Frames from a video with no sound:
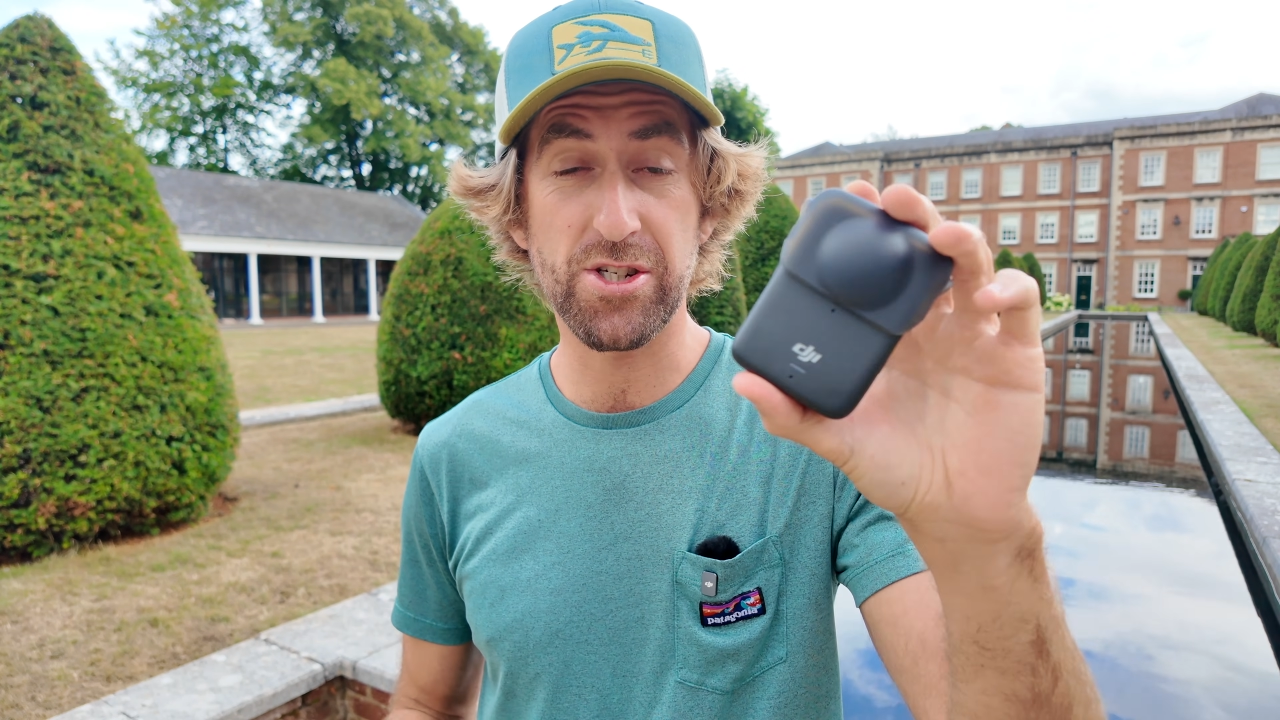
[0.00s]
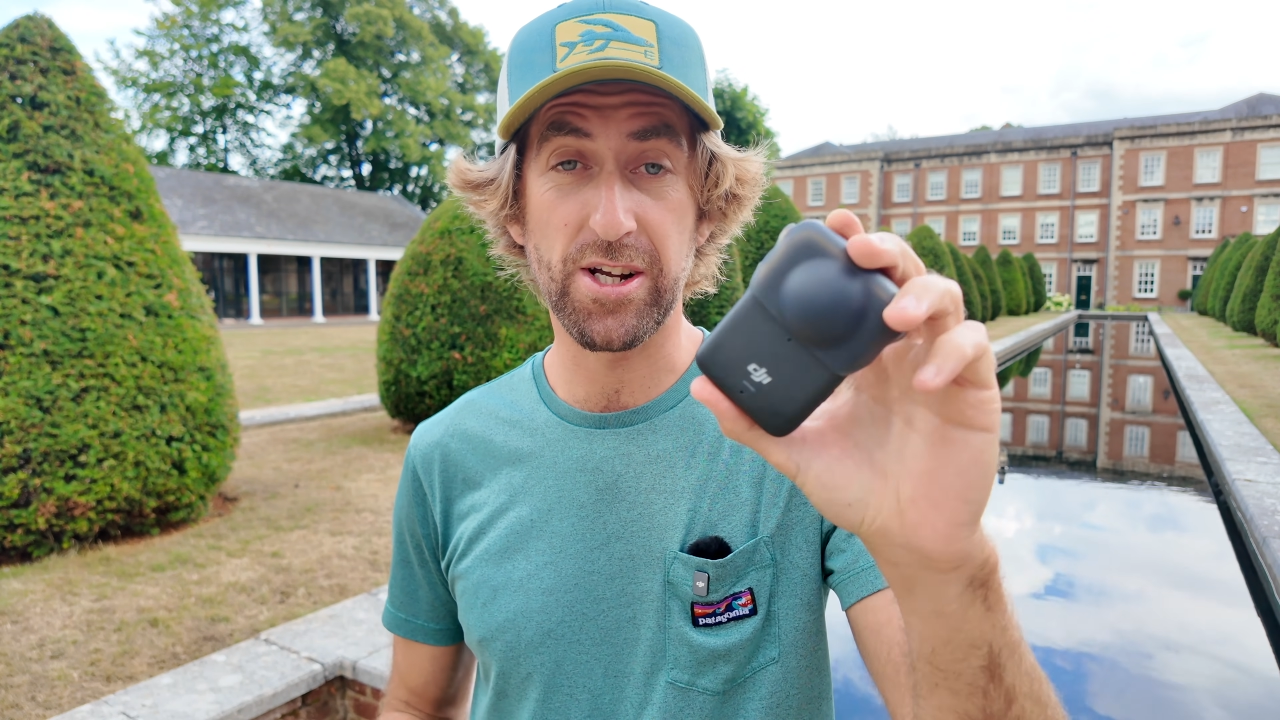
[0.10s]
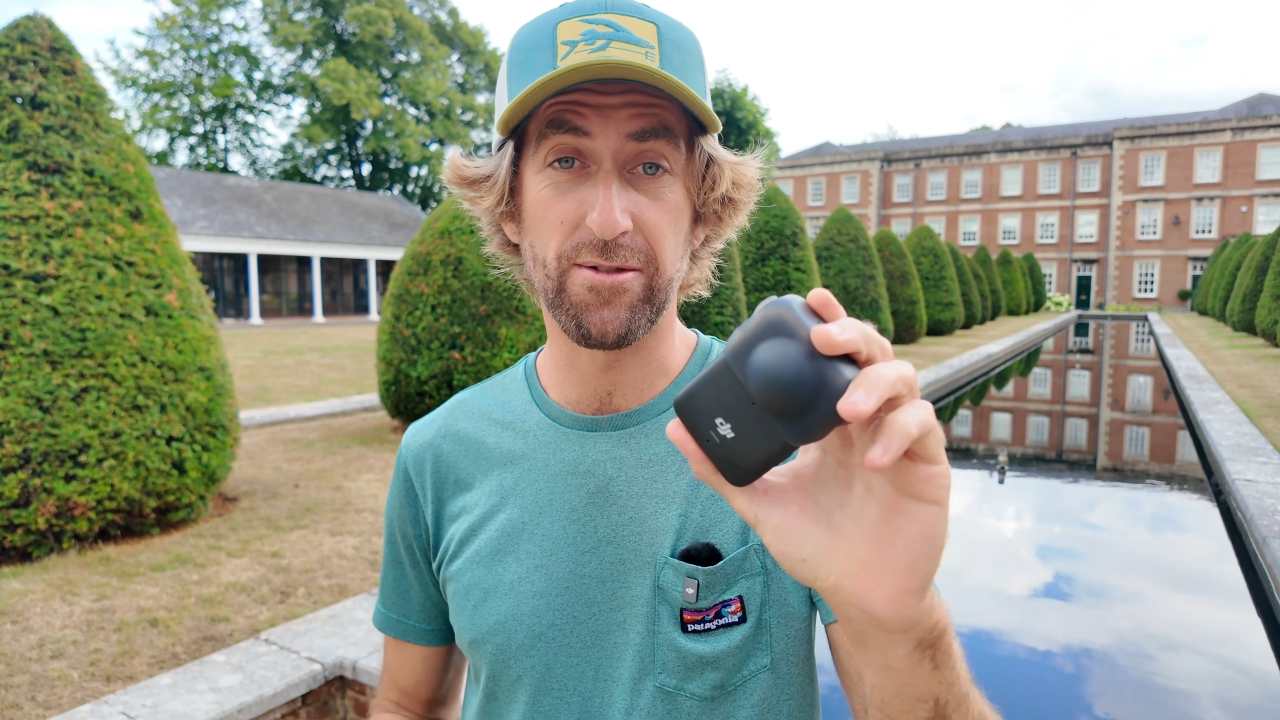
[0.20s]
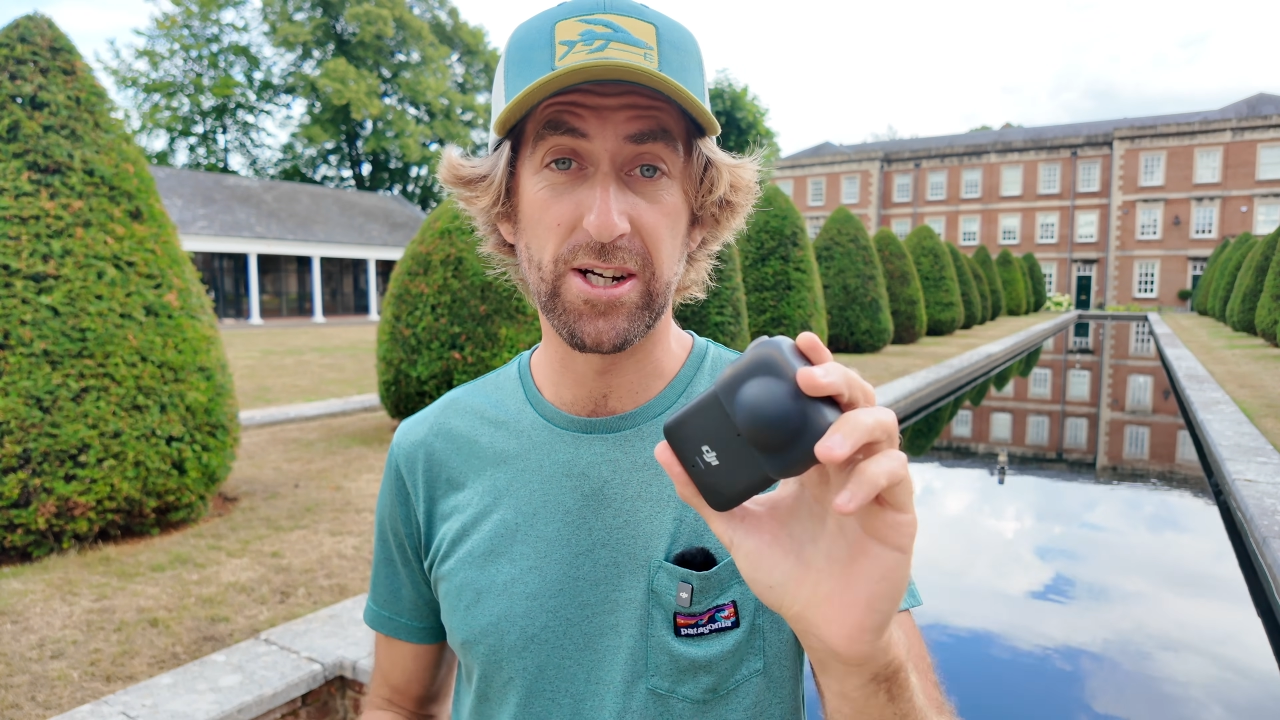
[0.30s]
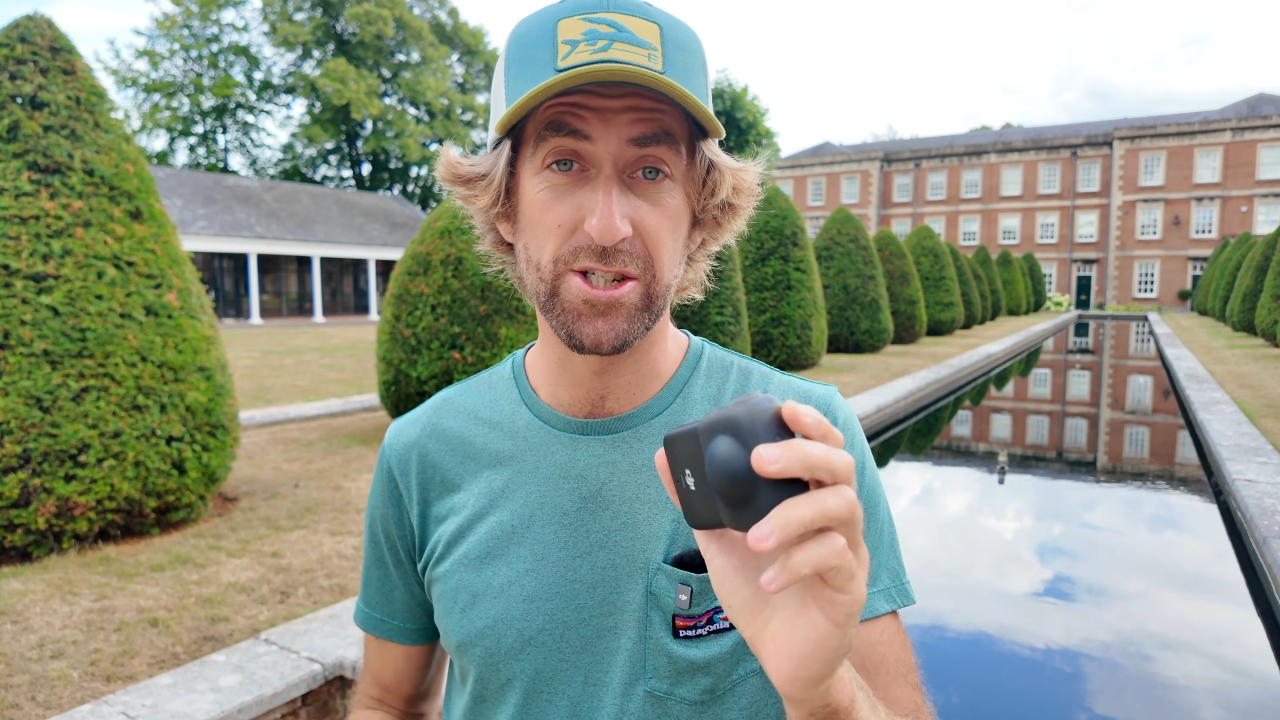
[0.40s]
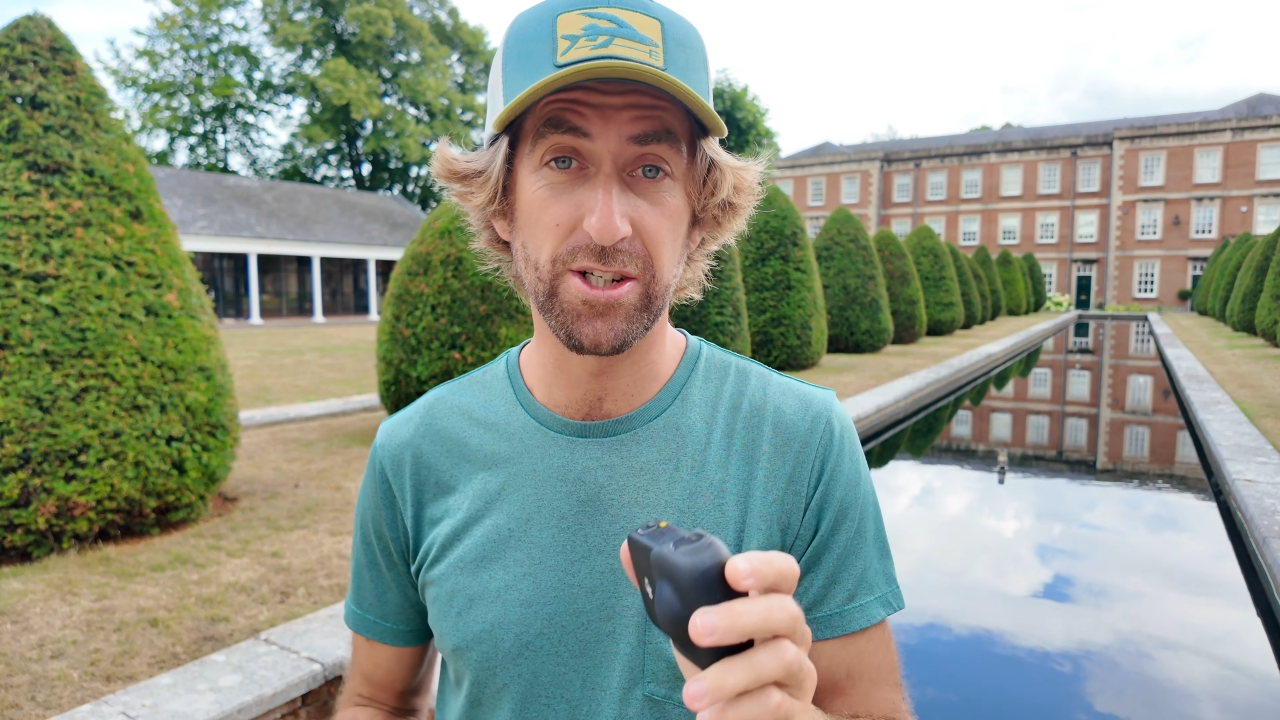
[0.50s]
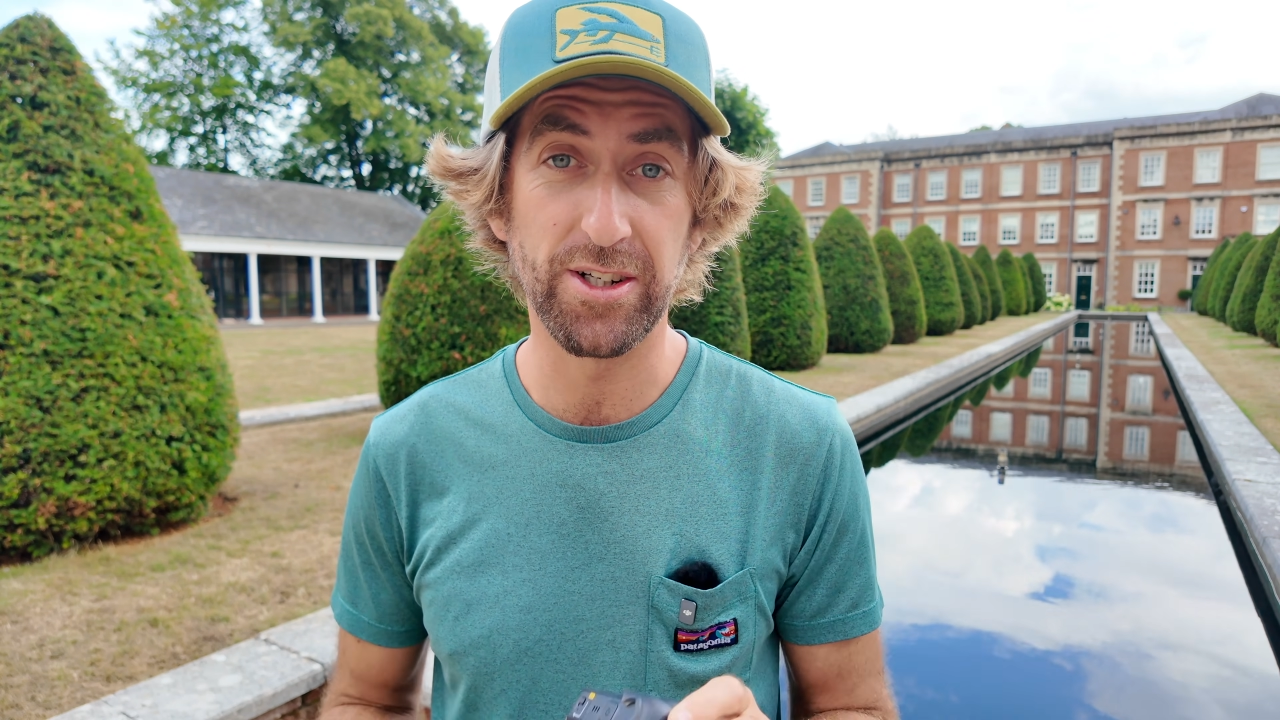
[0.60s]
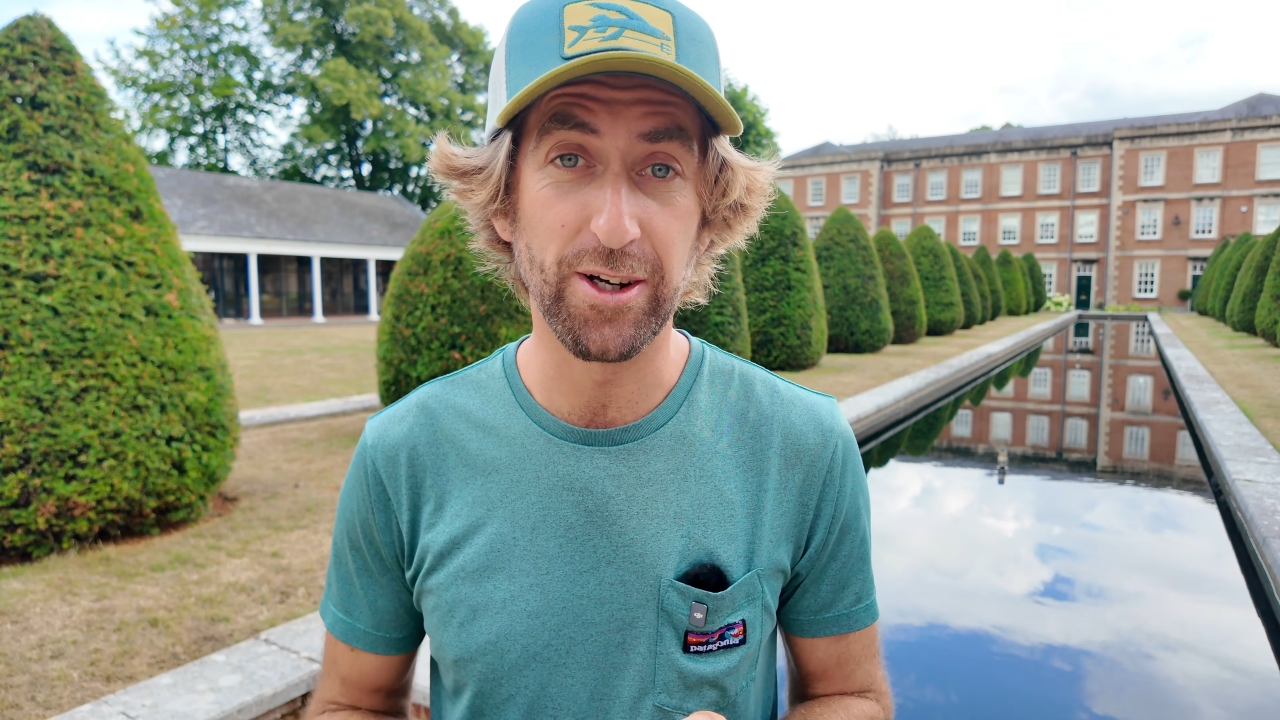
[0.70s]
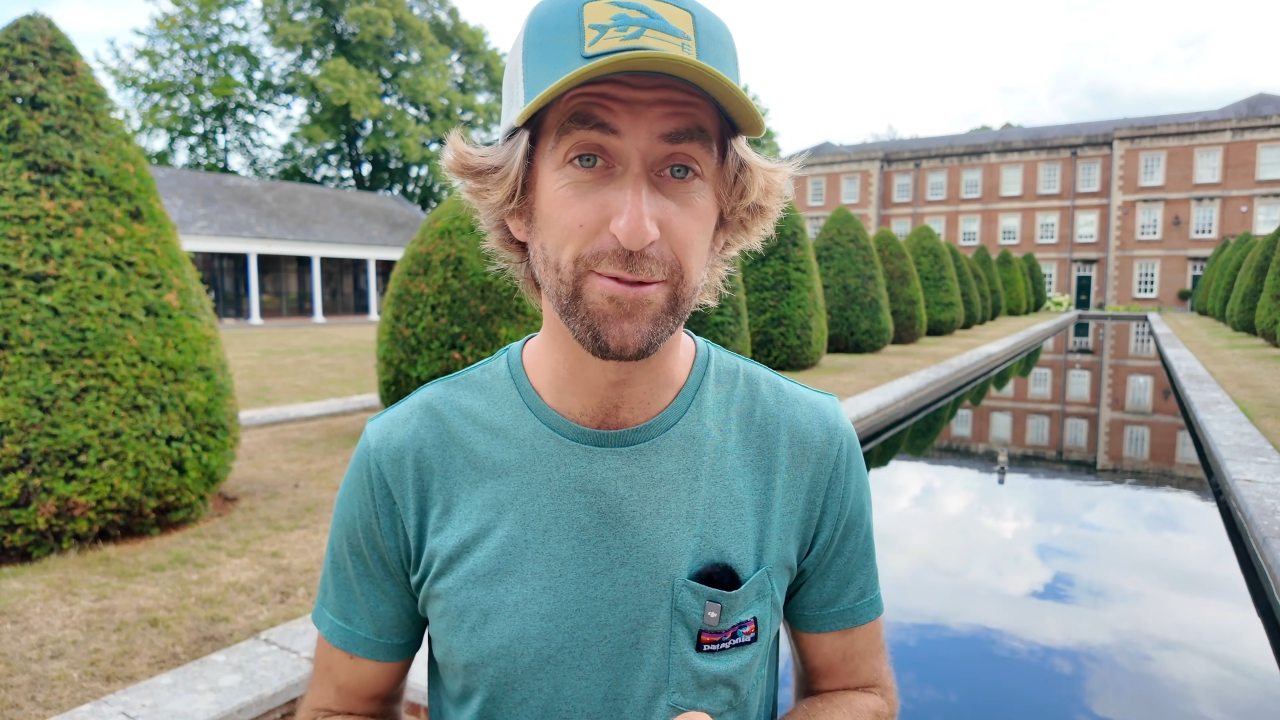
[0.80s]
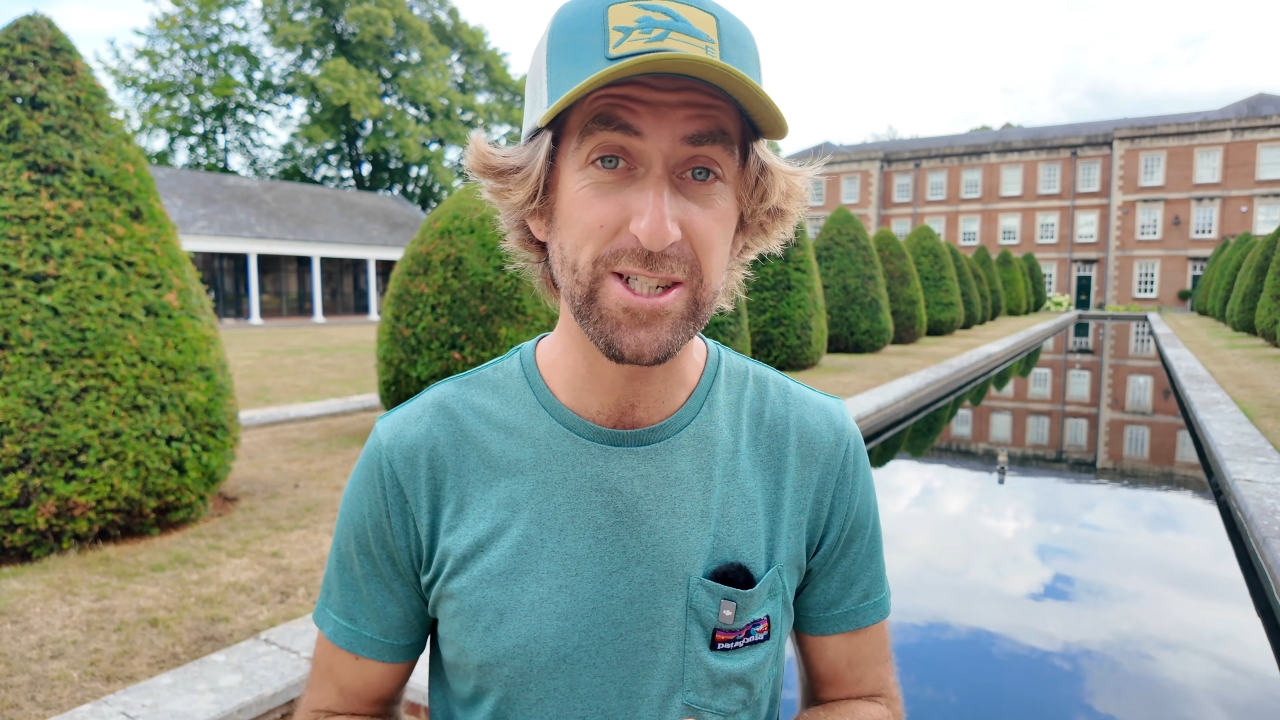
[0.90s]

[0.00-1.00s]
generation of